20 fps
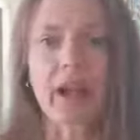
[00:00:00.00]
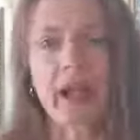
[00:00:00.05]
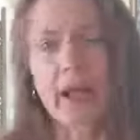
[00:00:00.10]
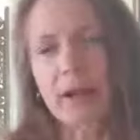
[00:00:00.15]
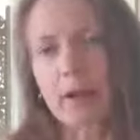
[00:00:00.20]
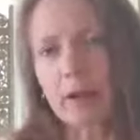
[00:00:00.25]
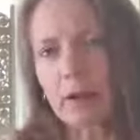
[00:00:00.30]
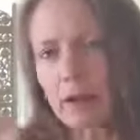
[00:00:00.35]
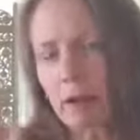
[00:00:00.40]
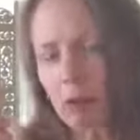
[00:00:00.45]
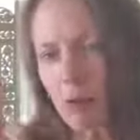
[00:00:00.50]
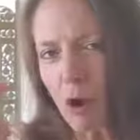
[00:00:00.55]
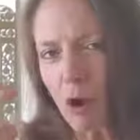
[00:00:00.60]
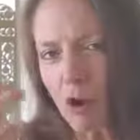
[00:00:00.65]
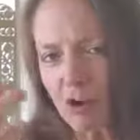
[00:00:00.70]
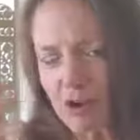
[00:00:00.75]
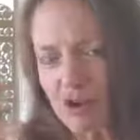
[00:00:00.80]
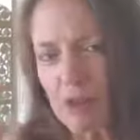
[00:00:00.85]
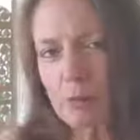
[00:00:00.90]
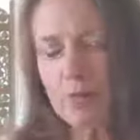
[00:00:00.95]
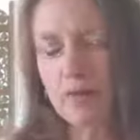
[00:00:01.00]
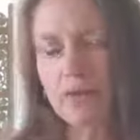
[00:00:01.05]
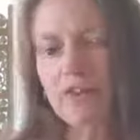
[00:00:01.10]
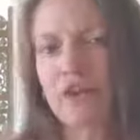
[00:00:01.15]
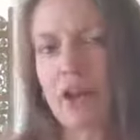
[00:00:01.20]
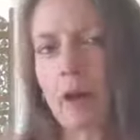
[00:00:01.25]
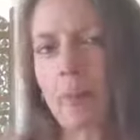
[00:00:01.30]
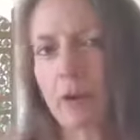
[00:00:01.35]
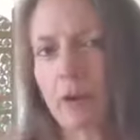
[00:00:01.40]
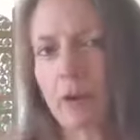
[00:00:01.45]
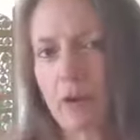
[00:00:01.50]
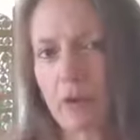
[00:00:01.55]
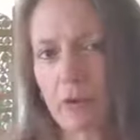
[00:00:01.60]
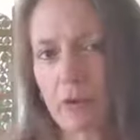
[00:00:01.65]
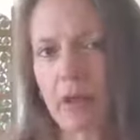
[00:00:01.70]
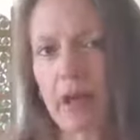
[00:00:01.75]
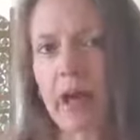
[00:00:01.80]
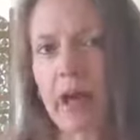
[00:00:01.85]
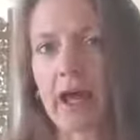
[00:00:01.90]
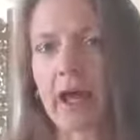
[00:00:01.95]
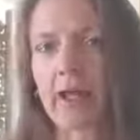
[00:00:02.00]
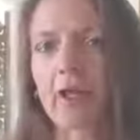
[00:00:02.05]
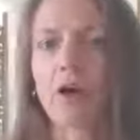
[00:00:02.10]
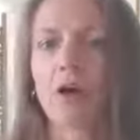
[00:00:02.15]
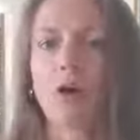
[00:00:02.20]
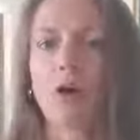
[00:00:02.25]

And then while she was tapping on that,